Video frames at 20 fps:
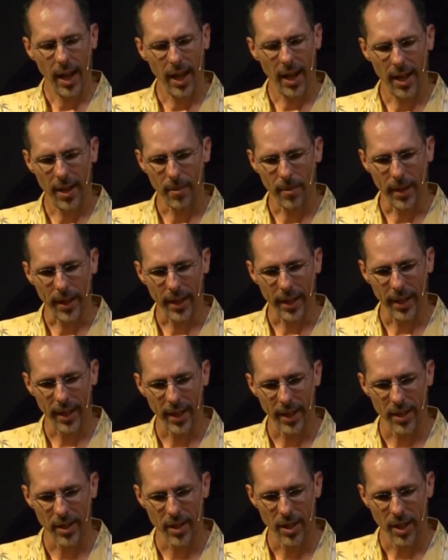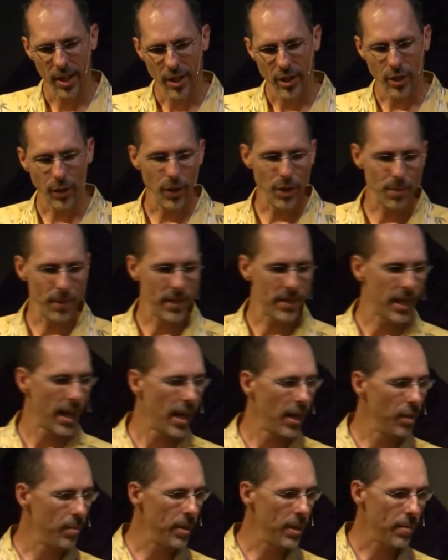So he's been
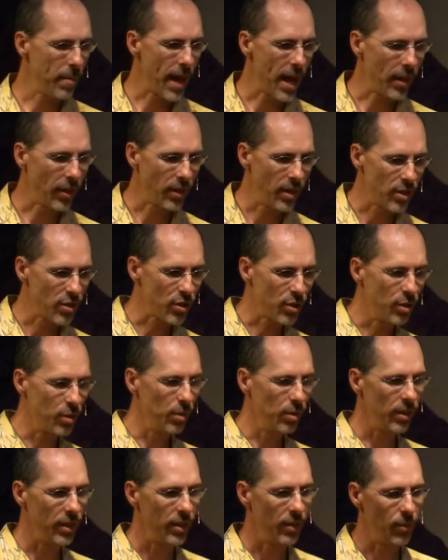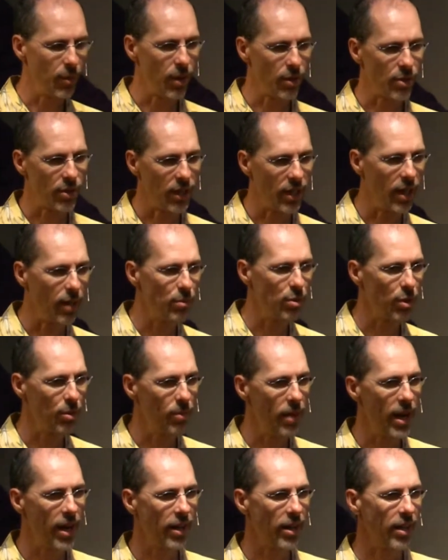telling me about this school he wants to come to
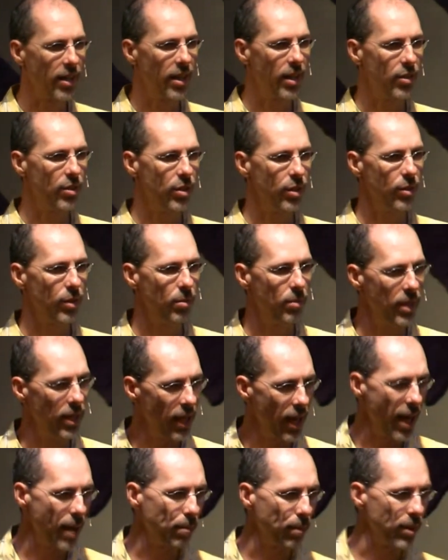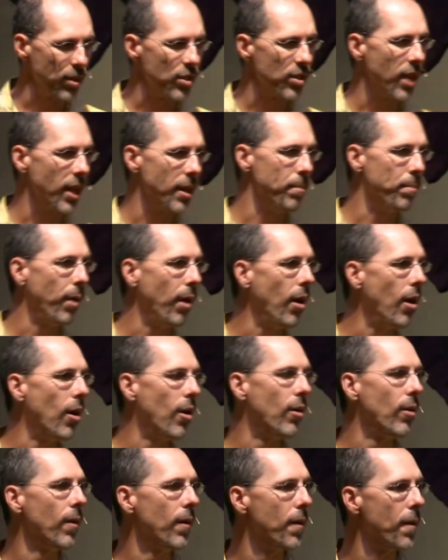America and go to in Minneapolis, St.
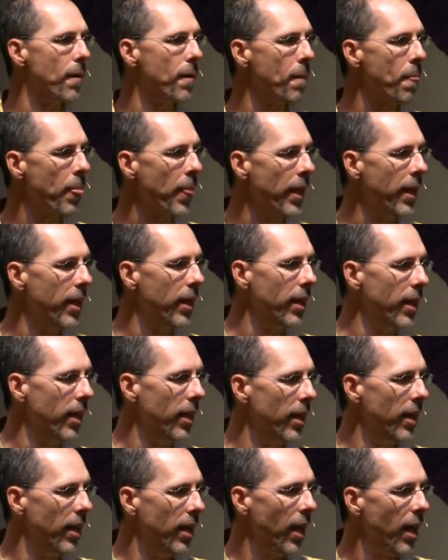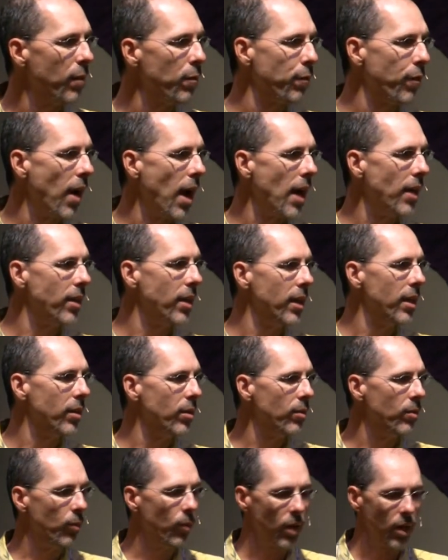Paul. And finally,
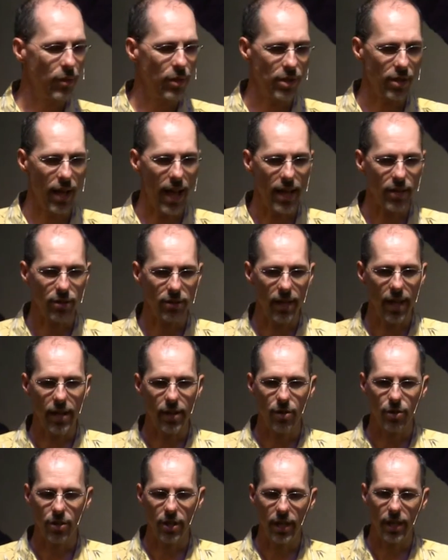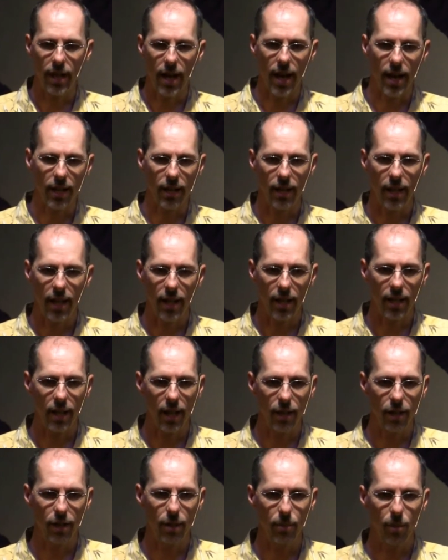in one of his last letters, he kind of
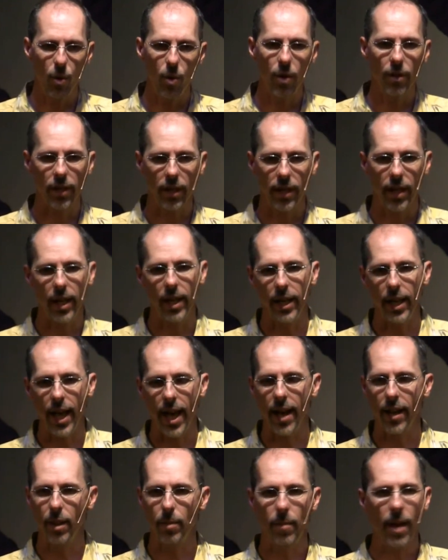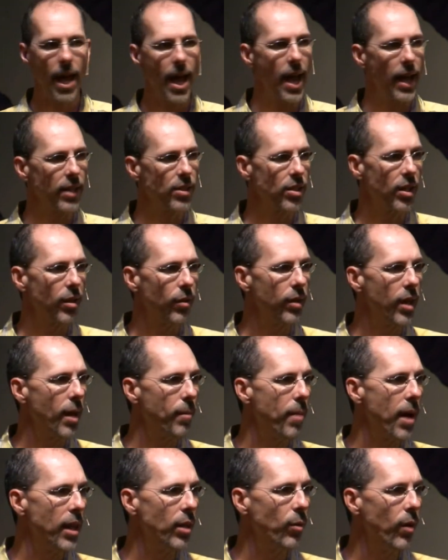let a little more of the kitty out of the bag and said, oh
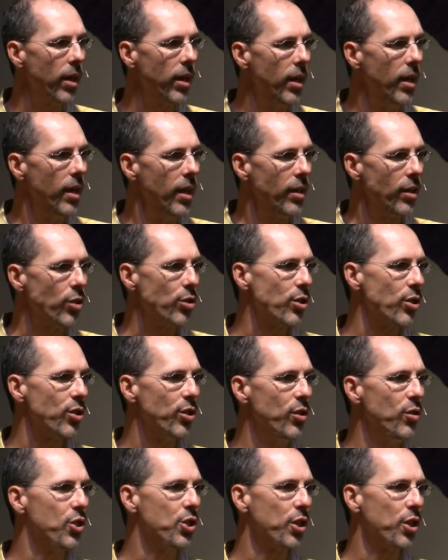yeah, by the way, there's this new